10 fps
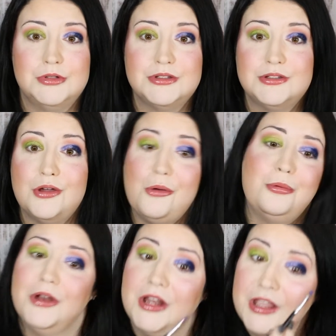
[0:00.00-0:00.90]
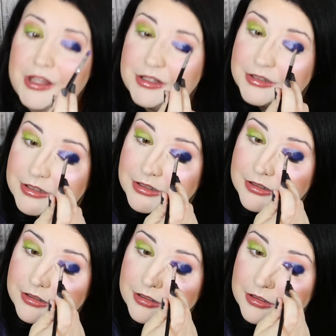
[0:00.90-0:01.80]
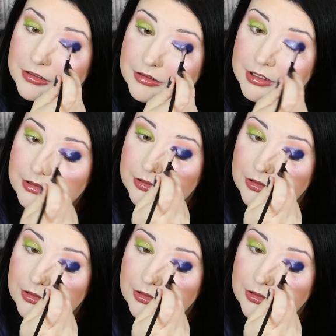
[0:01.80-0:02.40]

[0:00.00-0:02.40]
So pretty. Oh, I